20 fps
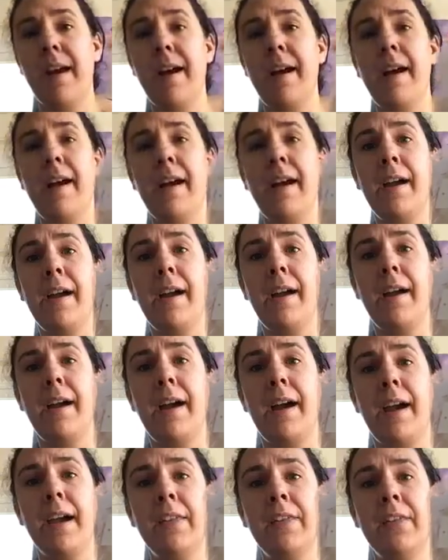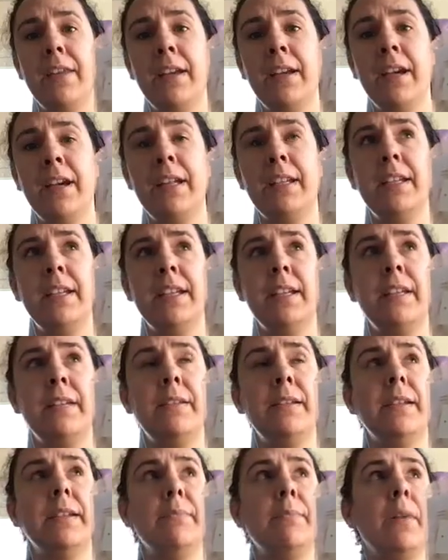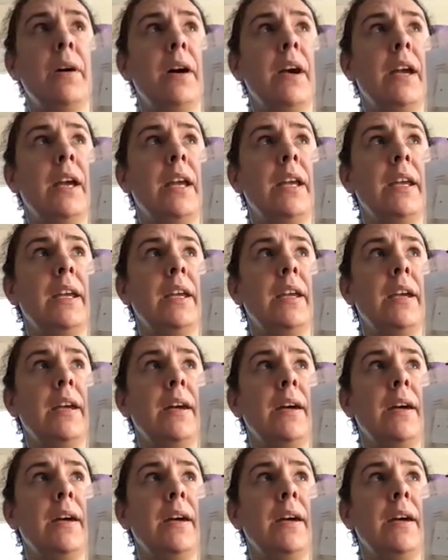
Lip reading: I think I did my,